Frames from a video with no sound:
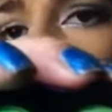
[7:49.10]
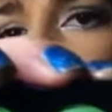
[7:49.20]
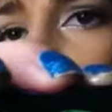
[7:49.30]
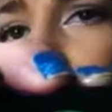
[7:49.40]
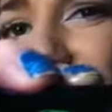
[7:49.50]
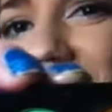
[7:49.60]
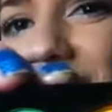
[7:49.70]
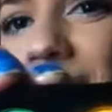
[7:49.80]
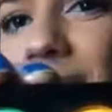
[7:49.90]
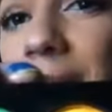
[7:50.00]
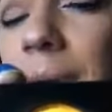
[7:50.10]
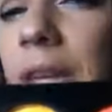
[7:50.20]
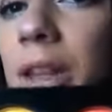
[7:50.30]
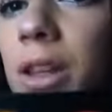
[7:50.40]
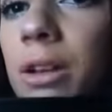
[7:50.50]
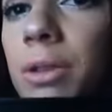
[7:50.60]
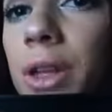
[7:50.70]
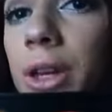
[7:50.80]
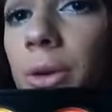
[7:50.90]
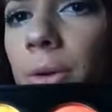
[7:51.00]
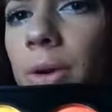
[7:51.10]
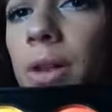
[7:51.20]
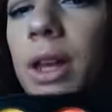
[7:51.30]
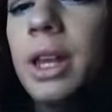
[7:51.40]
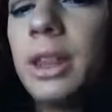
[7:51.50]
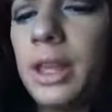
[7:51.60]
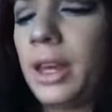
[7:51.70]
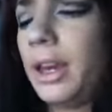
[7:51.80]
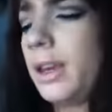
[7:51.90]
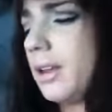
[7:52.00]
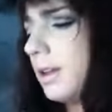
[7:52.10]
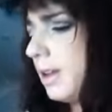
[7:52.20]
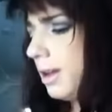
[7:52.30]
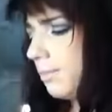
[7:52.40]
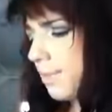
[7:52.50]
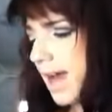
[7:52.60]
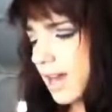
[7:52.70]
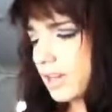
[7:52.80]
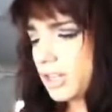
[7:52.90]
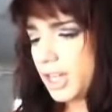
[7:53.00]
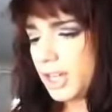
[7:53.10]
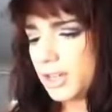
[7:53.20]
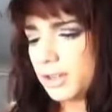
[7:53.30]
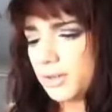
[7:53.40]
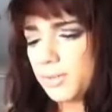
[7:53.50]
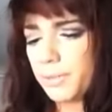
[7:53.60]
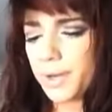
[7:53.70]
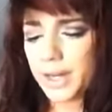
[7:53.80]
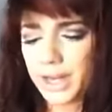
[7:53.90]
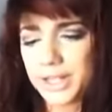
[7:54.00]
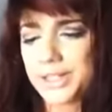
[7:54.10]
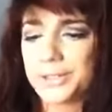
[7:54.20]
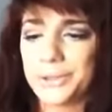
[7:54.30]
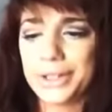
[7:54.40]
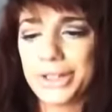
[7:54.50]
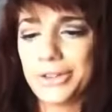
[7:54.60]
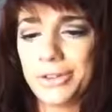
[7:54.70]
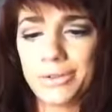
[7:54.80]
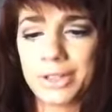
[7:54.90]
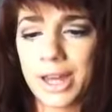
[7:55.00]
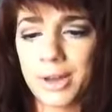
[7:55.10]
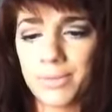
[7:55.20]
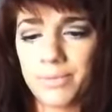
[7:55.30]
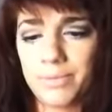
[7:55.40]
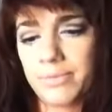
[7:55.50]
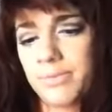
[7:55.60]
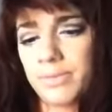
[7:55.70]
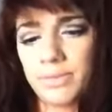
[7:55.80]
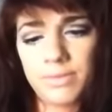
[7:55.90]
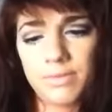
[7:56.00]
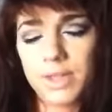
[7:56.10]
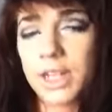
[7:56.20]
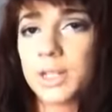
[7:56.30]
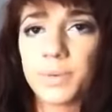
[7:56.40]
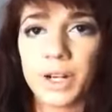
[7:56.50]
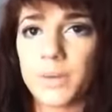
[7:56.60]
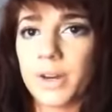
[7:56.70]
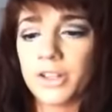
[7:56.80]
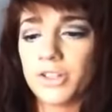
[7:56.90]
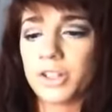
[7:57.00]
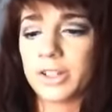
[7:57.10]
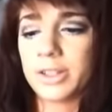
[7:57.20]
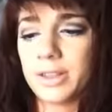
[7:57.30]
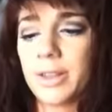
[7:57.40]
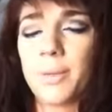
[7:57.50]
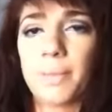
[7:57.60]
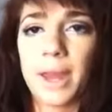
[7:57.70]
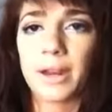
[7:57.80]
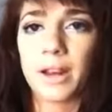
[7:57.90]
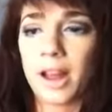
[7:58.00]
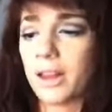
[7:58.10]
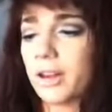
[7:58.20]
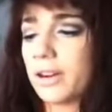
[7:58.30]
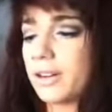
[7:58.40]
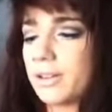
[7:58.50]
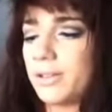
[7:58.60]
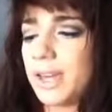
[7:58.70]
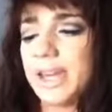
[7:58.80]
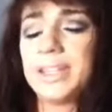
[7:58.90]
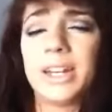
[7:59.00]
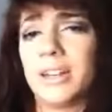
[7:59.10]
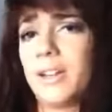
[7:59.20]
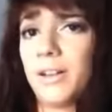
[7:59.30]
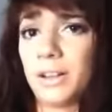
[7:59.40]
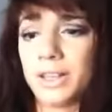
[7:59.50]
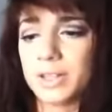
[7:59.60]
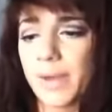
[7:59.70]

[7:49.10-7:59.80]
I mean, they look really cool in the packaging, but as soon as you use them, it's pretty much just the main color. You can't tell at all that the